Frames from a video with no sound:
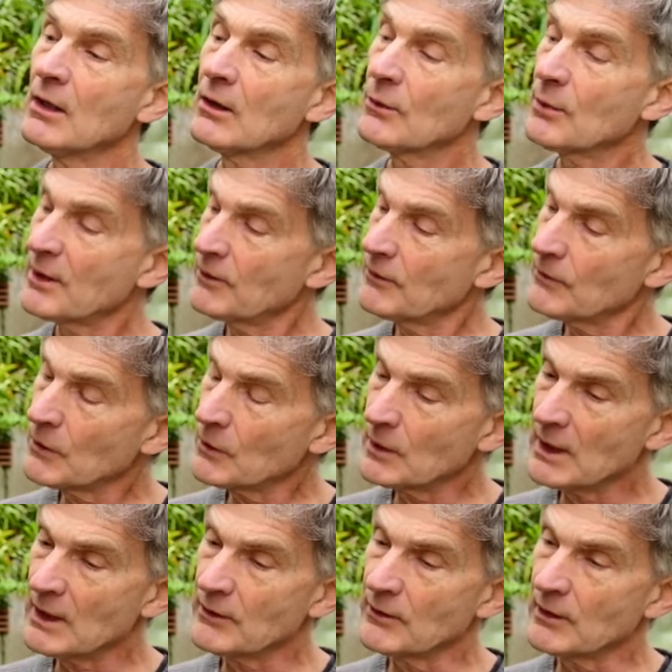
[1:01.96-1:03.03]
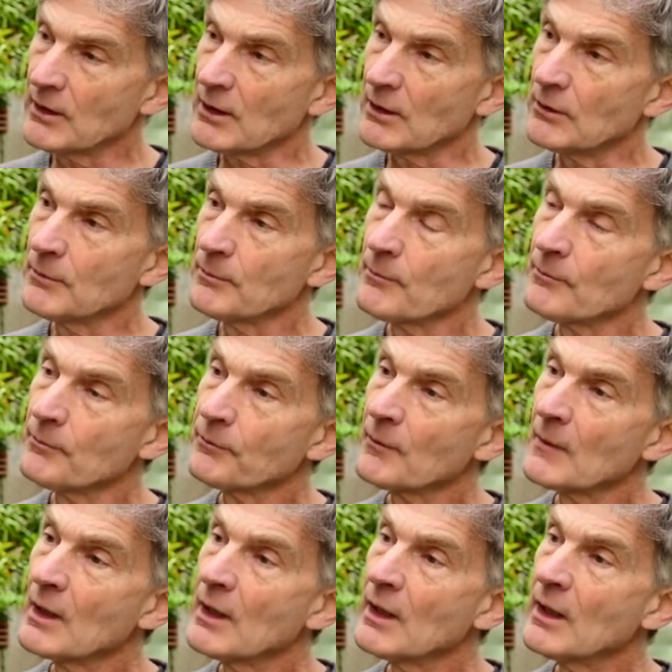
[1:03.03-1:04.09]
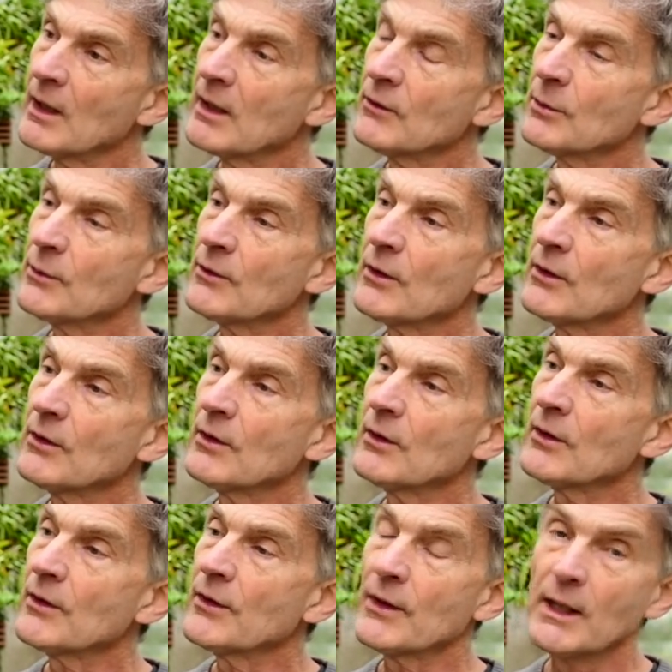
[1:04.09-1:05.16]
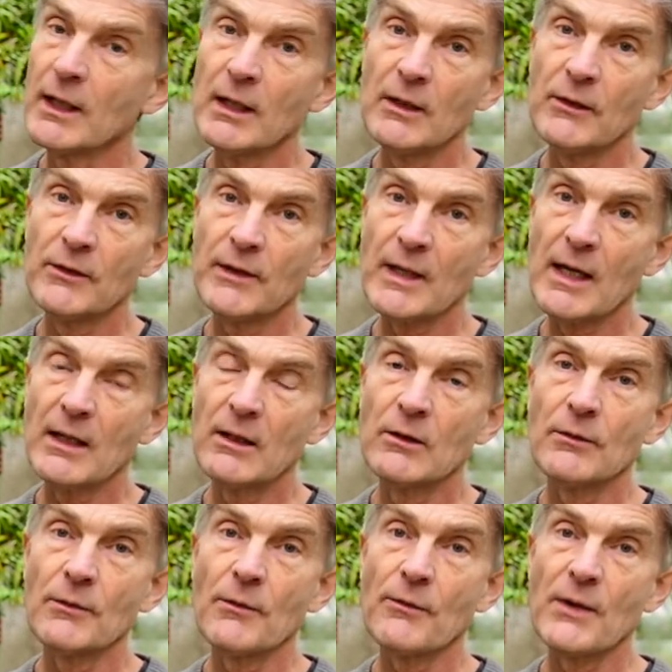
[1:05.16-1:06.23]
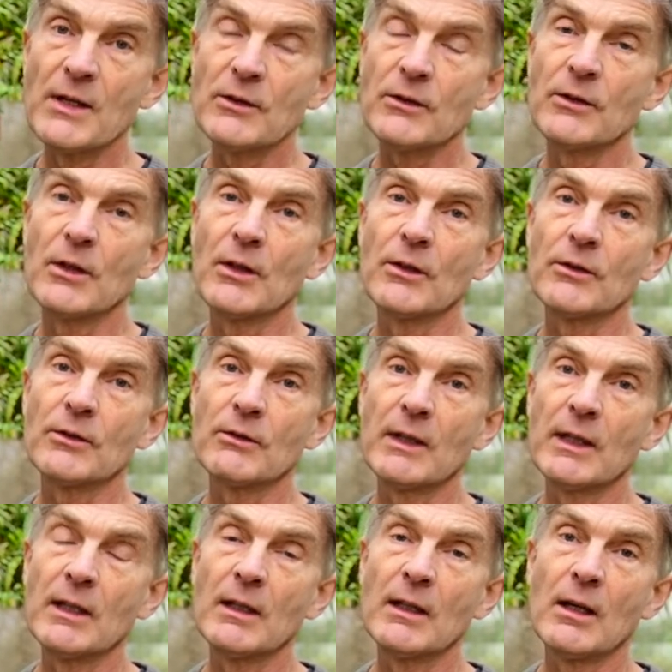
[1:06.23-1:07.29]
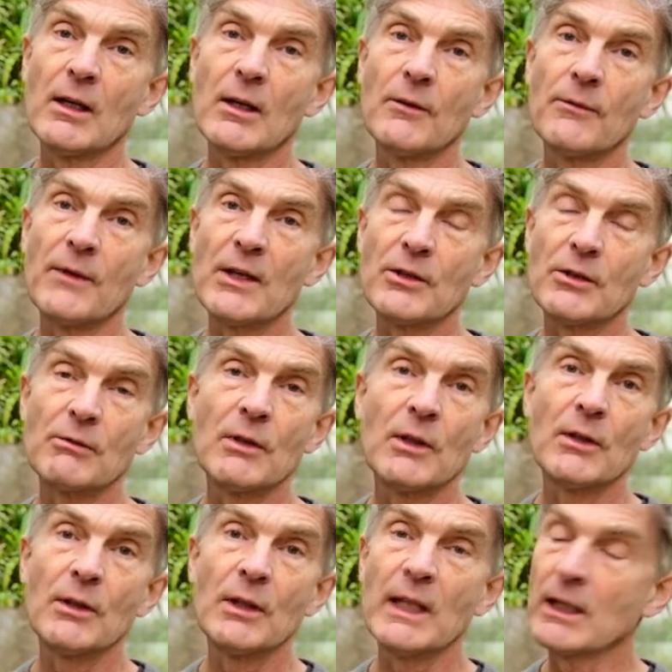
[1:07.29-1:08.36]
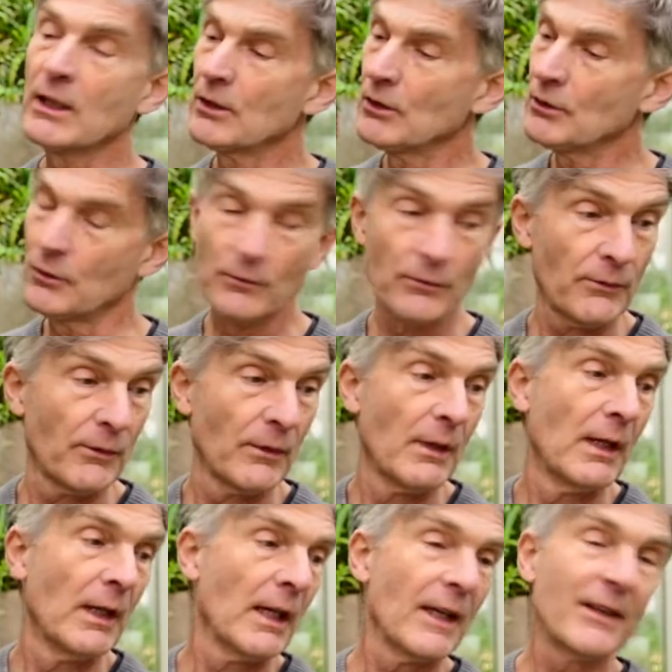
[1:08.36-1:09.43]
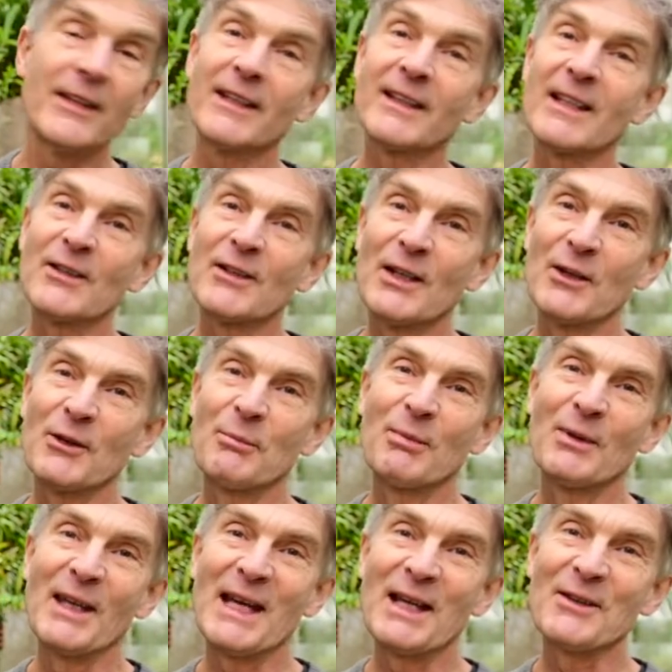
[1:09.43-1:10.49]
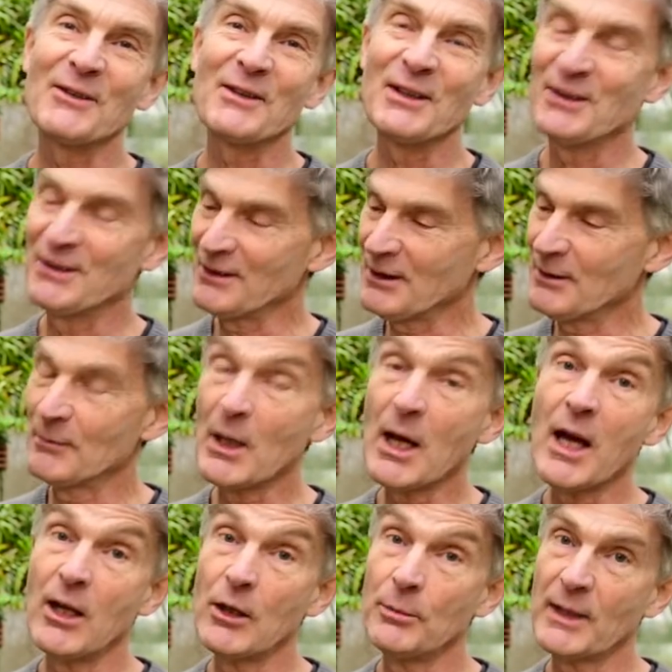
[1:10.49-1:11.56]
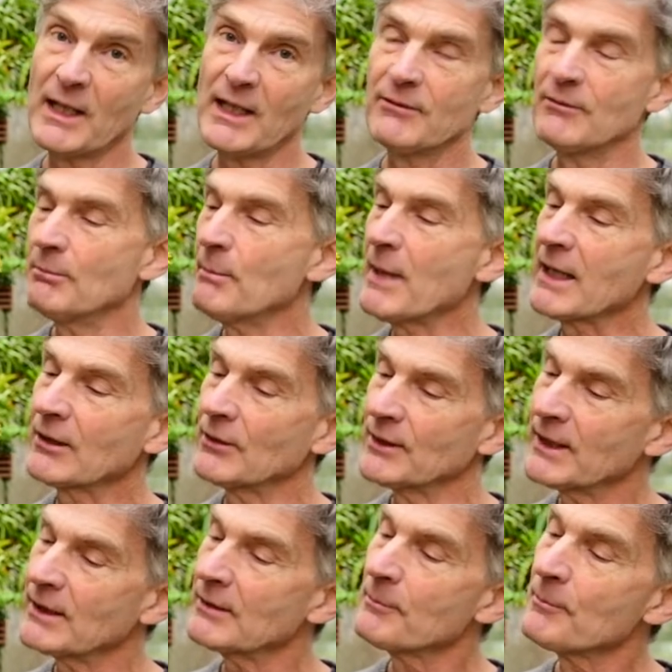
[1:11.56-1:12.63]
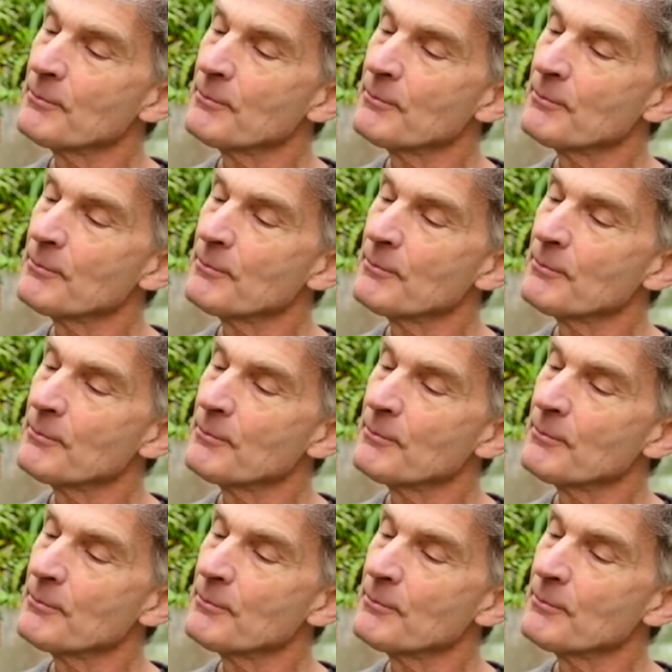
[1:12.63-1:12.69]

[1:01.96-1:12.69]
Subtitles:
quite a few years ago. It was on the stand of a French nursery, Vacherot Le Clouf, I think that's how you pronounce it. I hope I haven't mangled it.